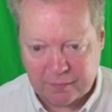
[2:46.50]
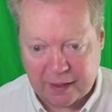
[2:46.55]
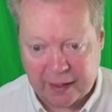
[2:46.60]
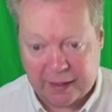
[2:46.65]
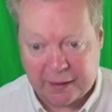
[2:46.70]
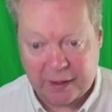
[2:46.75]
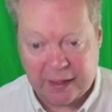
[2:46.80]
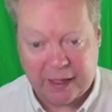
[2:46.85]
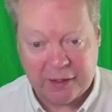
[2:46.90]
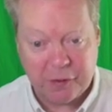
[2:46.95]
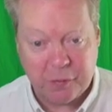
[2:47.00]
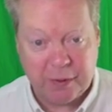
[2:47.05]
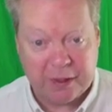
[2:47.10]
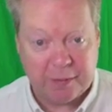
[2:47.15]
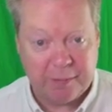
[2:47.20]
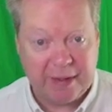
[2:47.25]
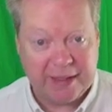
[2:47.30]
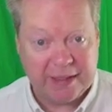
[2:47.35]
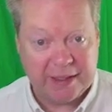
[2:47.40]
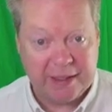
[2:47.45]
And actually we
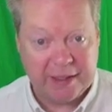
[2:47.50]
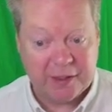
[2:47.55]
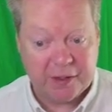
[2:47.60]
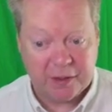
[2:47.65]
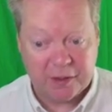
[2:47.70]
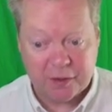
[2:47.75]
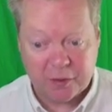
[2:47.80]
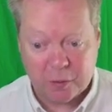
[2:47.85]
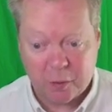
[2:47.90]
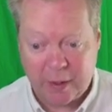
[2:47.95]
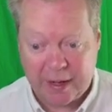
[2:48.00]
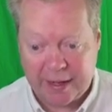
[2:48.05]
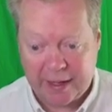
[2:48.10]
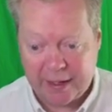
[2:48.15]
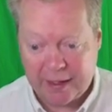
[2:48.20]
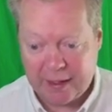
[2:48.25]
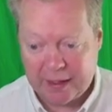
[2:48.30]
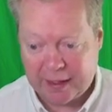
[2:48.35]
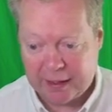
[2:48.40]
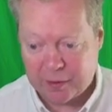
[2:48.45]
can make these
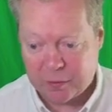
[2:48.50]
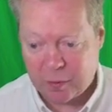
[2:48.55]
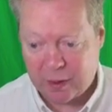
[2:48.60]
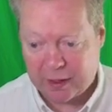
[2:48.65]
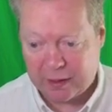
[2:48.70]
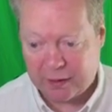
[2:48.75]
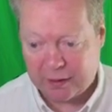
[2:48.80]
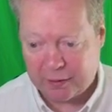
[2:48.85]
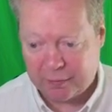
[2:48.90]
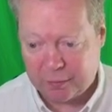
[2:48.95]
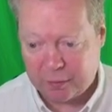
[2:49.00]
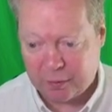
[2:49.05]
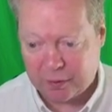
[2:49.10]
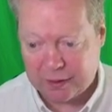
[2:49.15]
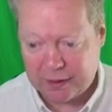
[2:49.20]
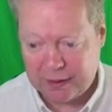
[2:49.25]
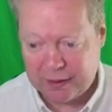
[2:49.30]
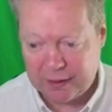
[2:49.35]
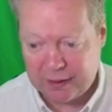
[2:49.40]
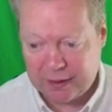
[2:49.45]
square as well if we
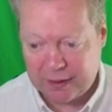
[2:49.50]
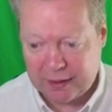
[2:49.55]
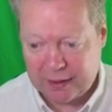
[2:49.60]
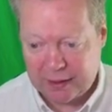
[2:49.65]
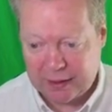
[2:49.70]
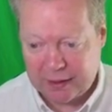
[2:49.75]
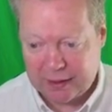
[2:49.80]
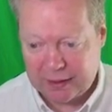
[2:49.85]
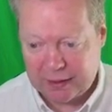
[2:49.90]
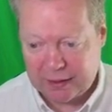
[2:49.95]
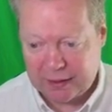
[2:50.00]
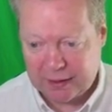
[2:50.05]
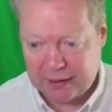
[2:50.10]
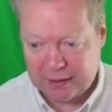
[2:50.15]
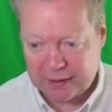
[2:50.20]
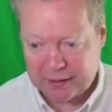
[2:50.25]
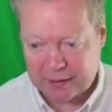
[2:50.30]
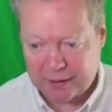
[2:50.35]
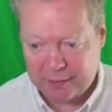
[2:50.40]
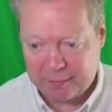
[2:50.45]
wanted. Uh,
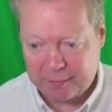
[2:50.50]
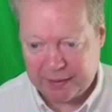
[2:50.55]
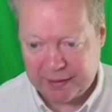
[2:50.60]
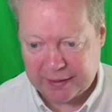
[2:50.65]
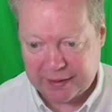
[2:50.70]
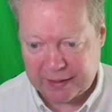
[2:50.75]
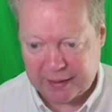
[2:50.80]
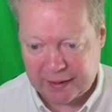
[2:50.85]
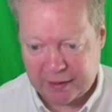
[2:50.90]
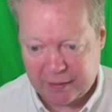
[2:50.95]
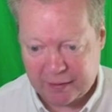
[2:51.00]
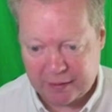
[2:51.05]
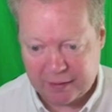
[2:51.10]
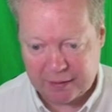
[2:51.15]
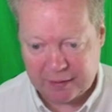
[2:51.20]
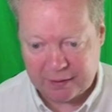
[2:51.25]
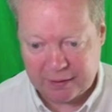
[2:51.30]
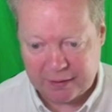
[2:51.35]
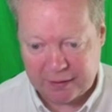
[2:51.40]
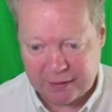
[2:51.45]
let's go pick our
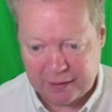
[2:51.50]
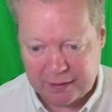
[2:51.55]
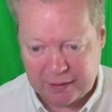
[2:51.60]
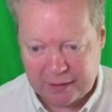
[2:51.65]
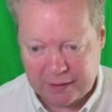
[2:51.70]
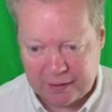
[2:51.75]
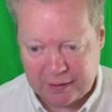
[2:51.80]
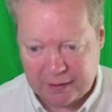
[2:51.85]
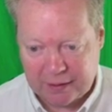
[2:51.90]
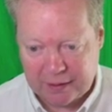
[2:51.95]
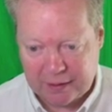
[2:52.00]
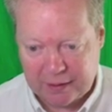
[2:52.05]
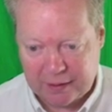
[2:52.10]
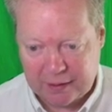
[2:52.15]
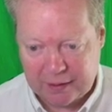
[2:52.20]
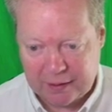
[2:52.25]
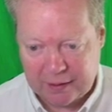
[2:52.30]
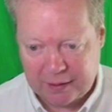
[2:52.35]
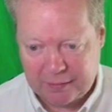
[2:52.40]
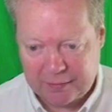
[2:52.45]

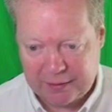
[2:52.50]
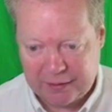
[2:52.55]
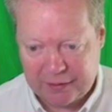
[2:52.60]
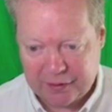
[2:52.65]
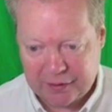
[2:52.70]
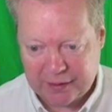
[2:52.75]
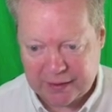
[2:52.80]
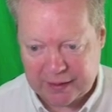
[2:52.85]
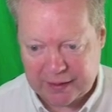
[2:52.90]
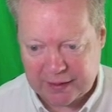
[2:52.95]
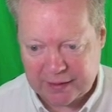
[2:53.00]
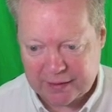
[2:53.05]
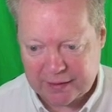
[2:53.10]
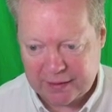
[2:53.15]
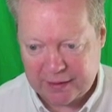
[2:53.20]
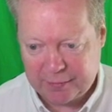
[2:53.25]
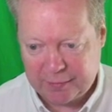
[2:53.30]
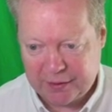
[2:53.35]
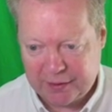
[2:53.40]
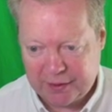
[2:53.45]
image. That's
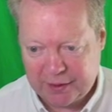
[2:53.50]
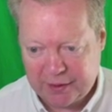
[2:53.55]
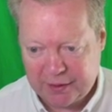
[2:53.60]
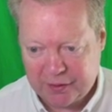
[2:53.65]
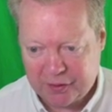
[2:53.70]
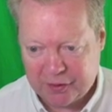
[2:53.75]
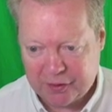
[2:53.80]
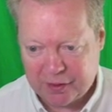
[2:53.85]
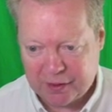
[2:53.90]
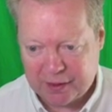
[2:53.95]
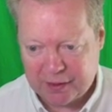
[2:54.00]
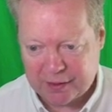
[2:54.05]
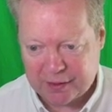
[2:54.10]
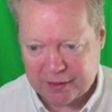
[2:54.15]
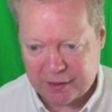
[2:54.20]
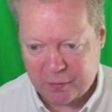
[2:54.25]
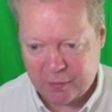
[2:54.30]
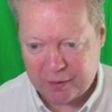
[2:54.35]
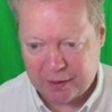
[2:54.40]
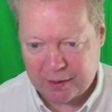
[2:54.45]
the image. Let's
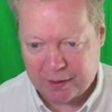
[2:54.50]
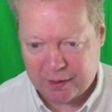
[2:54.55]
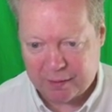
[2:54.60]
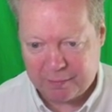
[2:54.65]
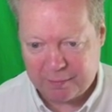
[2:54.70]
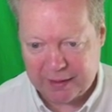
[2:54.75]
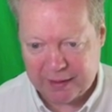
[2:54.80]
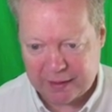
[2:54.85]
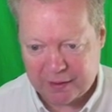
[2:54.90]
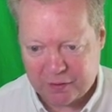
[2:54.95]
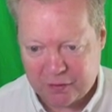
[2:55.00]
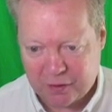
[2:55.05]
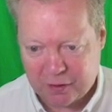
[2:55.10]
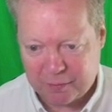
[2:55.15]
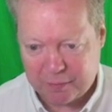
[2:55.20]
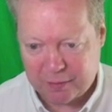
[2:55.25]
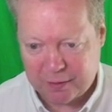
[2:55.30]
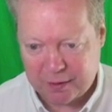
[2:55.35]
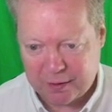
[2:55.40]
go with our backdrop.